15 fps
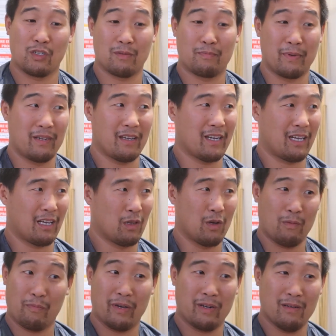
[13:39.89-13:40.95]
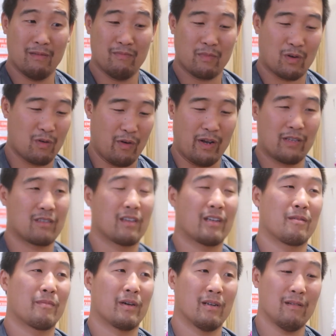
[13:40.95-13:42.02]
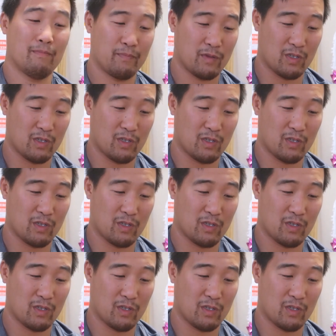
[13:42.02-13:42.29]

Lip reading: been getting a lot better. Grades are getting better.